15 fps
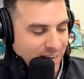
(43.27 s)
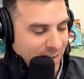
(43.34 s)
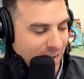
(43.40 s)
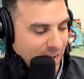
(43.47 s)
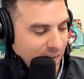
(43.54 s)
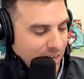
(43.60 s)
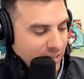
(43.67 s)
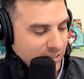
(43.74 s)

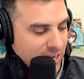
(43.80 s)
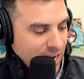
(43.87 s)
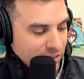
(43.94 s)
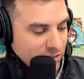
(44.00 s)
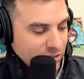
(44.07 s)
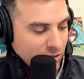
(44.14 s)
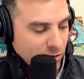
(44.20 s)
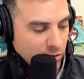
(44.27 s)

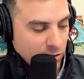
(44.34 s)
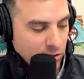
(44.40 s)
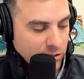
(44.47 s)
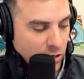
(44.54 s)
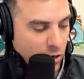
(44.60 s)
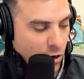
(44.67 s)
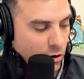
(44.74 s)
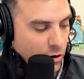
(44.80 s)
Dr.
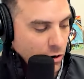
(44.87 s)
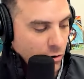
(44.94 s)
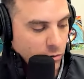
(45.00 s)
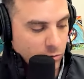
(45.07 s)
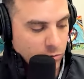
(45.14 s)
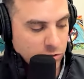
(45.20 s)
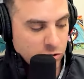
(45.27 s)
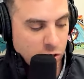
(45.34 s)

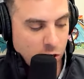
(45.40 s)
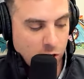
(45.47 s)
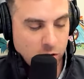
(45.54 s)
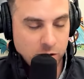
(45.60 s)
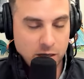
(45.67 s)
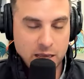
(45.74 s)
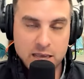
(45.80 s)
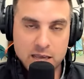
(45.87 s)
Lautaro
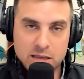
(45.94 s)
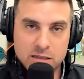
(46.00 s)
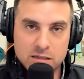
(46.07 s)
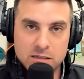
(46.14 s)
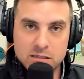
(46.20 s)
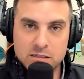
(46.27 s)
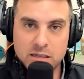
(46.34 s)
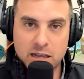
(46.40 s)
Rostoll
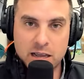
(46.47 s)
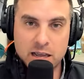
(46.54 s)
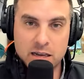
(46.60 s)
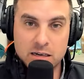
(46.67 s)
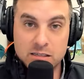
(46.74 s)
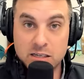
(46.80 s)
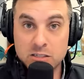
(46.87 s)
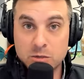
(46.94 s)
is
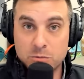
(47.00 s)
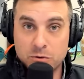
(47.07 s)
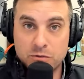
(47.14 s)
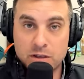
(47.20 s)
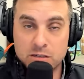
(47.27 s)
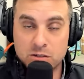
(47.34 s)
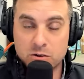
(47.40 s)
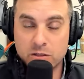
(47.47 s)
an assistant
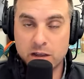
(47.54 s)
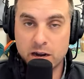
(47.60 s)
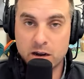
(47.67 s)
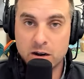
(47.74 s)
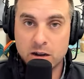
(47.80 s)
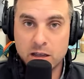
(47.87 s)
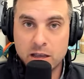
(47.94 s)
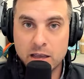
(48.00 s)
professor
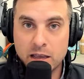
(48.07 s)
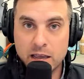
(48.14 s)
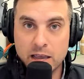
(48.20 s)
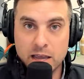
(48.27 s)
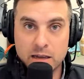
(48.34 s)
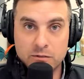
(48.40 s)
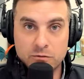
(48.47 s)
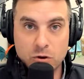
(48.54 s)
there
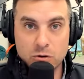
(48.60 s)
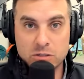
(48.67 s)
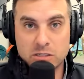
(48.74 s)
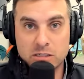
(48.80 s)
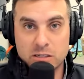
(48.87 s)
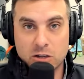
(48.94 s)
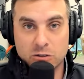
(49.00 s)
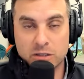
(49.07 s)
and
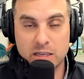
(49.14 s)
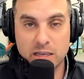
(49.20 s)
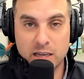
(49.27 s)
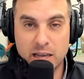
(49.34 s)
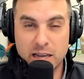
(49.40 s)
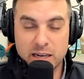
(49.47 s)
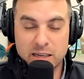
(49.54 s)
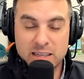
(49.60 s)
focuses on
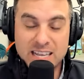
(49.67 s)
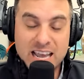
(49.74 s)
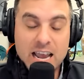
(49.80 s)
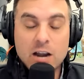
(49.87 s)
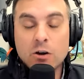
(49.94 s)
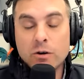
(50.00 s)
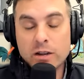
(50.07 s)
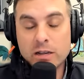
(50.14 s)
in the
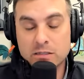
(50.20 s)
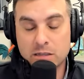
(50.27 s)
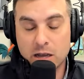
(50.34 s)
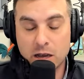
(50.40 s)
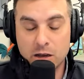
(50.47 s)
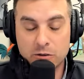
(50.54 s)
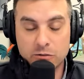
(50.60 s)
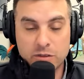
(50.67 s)
areas
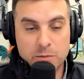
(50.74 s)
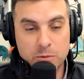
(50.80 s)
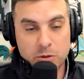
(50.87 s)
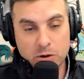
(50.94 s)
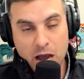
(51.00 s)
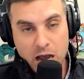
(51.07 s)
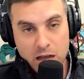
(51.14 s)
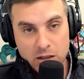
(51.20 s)
of
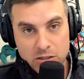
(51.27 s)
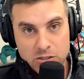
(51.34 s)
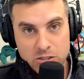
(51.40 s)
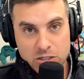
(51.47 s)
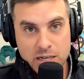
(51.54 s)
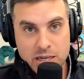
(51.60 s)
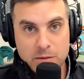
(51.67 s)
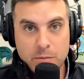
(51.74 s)

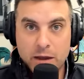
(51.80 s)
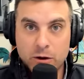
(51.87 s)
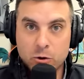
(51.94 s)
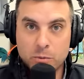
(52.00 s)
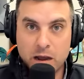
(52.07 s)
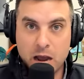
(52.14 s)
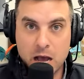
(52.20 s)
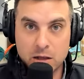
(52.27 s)
immunology,
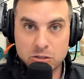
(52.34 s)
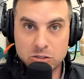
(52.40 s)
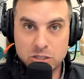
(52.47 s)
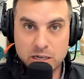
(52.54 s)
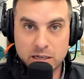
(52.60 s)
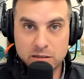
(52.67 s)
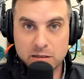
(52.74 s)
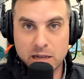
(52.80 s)

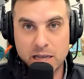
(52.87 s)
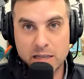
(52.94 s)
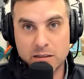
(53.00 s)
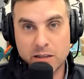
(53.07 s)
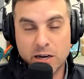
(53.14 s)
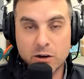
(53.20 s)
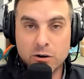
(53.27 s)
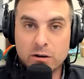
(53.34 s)
microbiology,
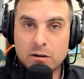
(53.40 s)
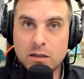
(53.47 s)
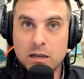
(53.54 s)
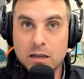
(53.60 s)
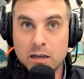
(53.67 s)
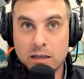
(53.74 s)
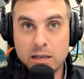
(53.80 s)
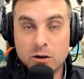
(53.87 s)
and their
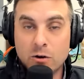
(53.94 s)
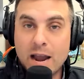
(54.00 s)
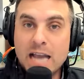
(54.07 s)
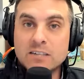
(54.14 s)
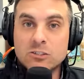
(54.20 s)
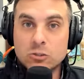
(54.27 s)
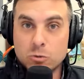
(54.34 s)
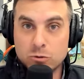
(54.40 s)

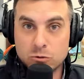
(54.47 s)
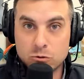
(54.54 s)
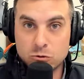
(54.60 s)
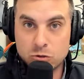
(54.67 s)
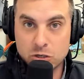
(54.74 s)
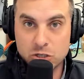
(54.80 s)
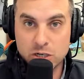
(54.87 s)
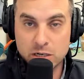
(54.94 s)
interactions with
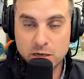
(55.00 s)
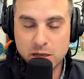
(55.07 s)
nutrition.